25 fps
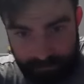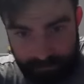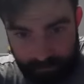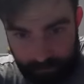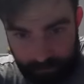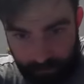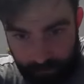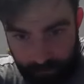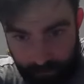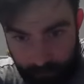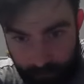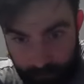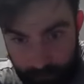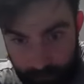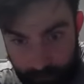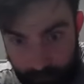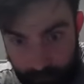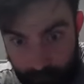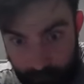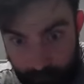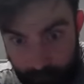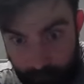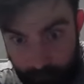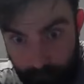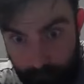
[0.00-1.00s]
her
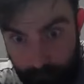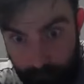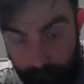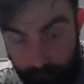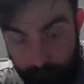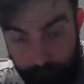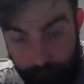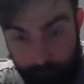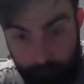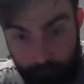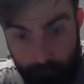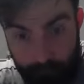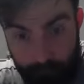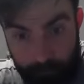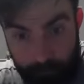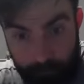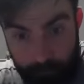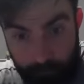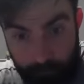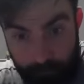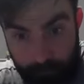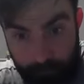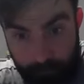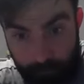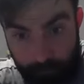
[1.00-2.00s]

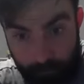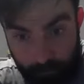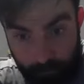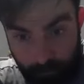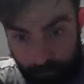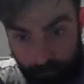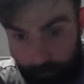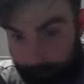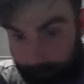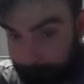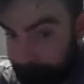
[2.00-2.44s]
wardrobe.